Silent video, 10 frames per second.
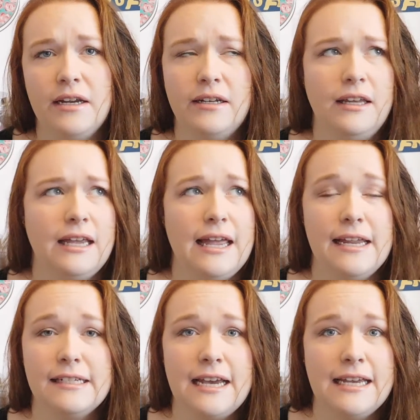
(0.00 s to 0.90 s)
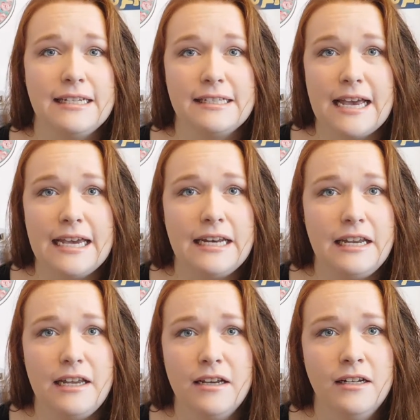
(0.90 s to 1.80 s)
and like
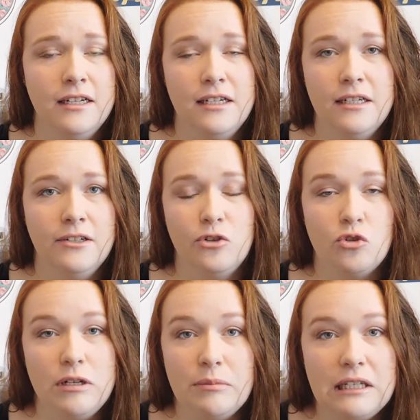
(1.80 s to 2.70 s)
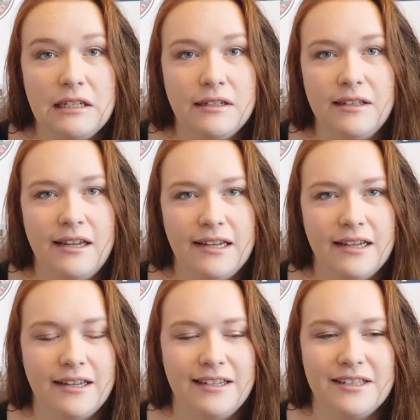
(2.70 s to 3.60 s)
anti-anxiety treatment.
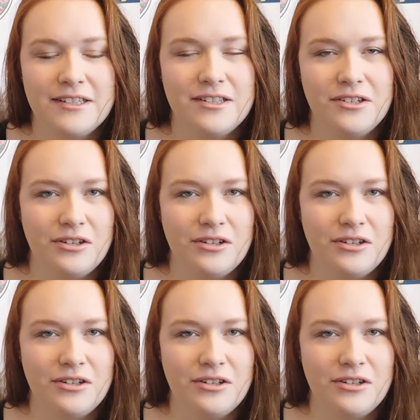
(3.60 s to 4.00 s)
Like it's